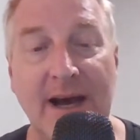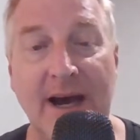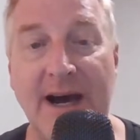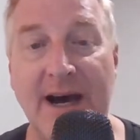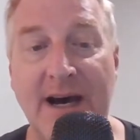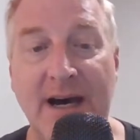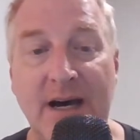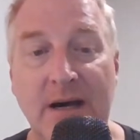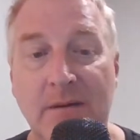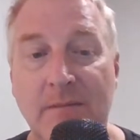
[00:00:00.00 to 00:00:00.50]

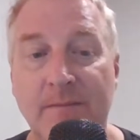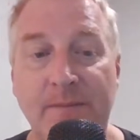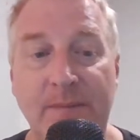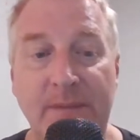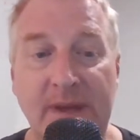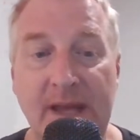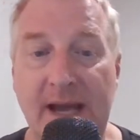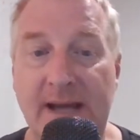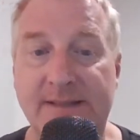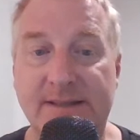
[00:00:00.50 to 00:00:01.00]
Um,
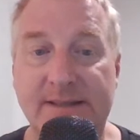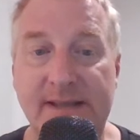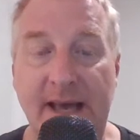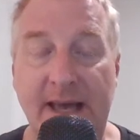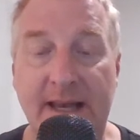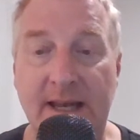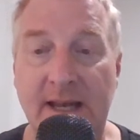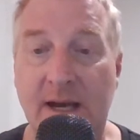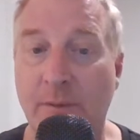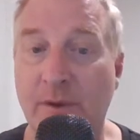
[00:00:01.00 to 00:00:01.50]
yes,
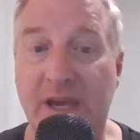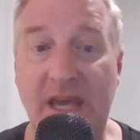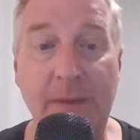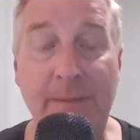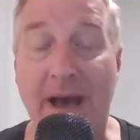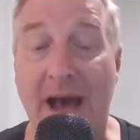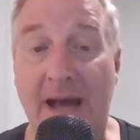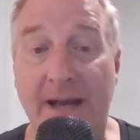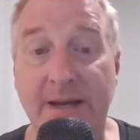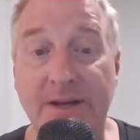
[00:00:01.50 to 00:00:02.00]
and uh, we
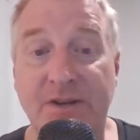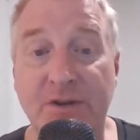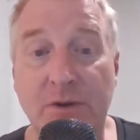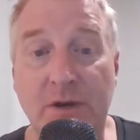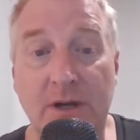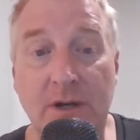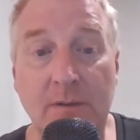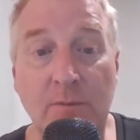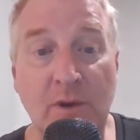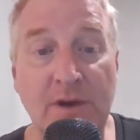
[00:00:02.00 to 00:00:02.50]
keep adding to
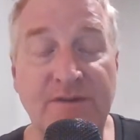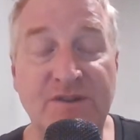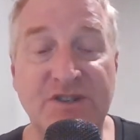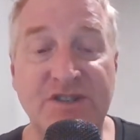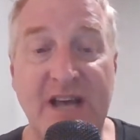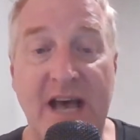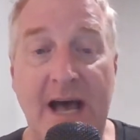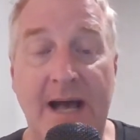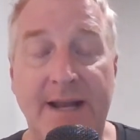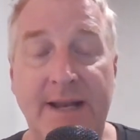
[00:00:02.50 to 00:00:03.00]
it. We've
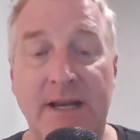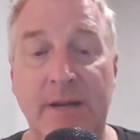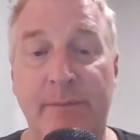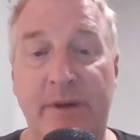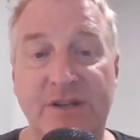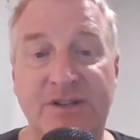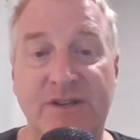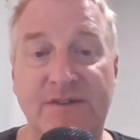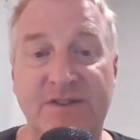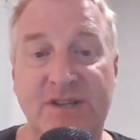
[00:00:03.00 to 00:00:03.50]
just added a
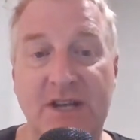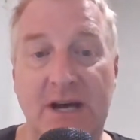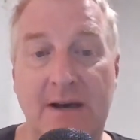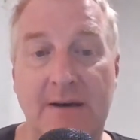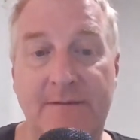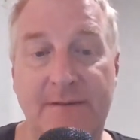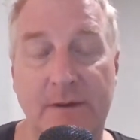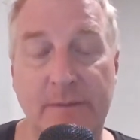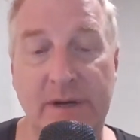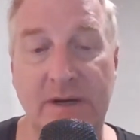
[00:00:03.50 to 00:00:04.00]
bunch of
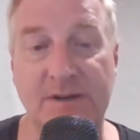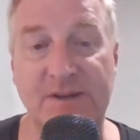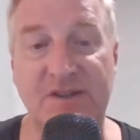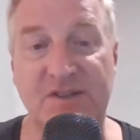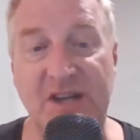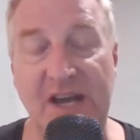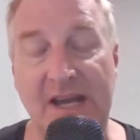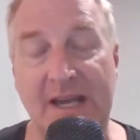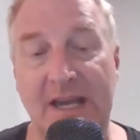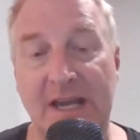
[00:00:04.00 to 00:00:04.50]
stuff about
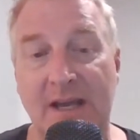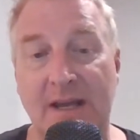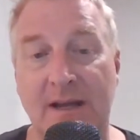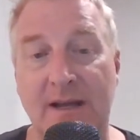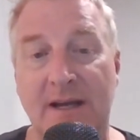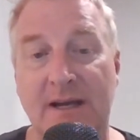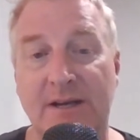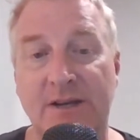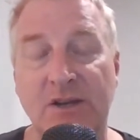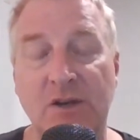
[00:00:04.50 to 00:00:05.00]
staking
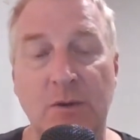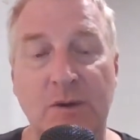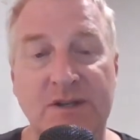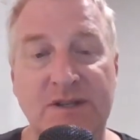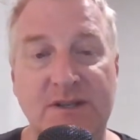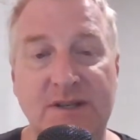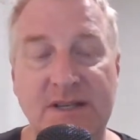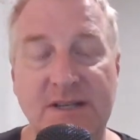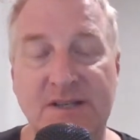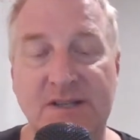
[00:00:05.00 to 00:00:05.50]
uh,
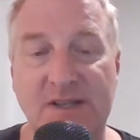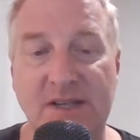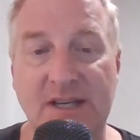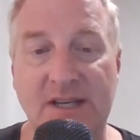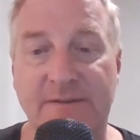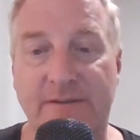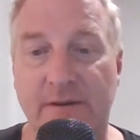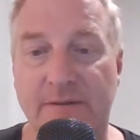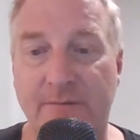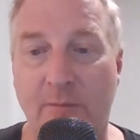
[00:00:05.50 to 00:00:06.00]

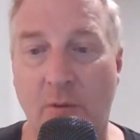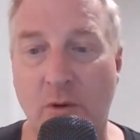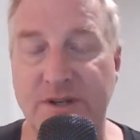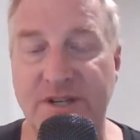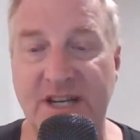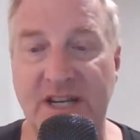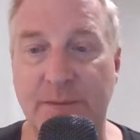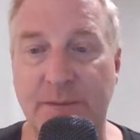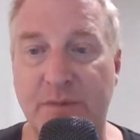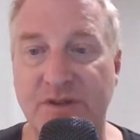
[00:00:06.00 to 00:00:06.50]
USDC for
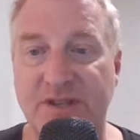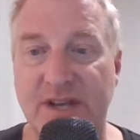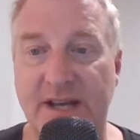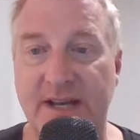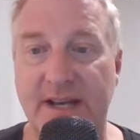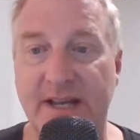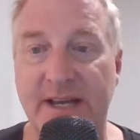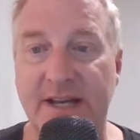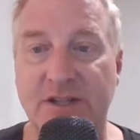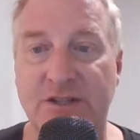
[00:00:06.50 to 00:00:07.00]
14%
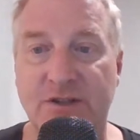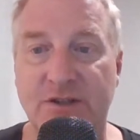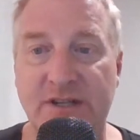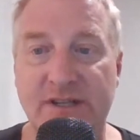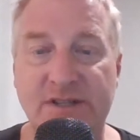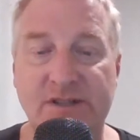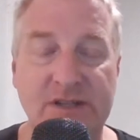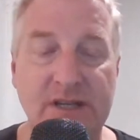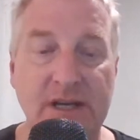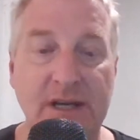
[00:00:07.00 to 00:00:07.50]

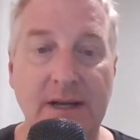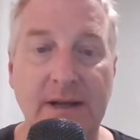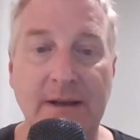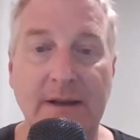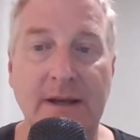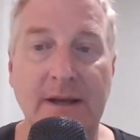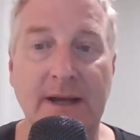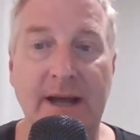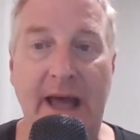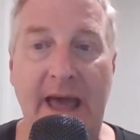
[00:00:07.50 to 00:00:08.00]
interest.
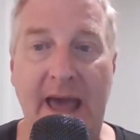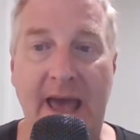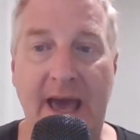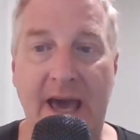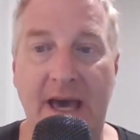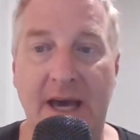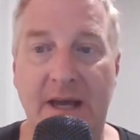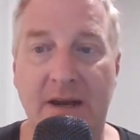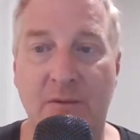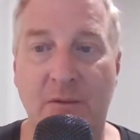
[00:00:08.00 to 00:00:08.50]

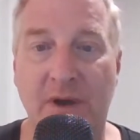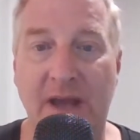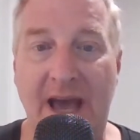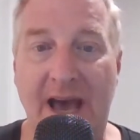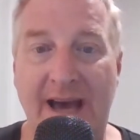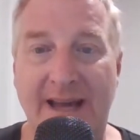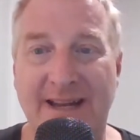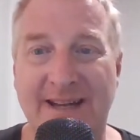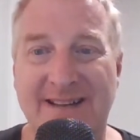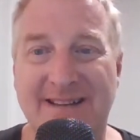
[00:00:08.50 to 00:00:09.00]
And we
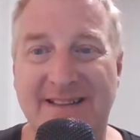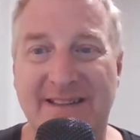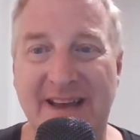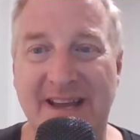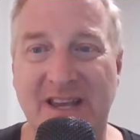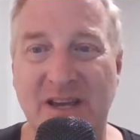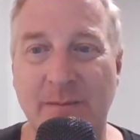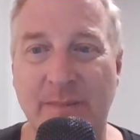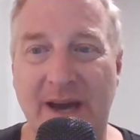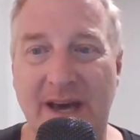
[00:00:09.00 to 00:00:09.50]
added,
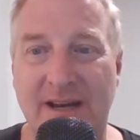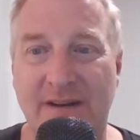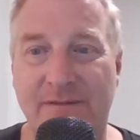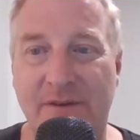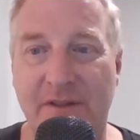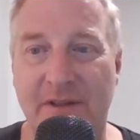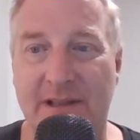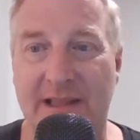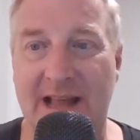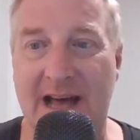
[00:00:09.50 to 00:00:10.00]
thank you, Ben, for the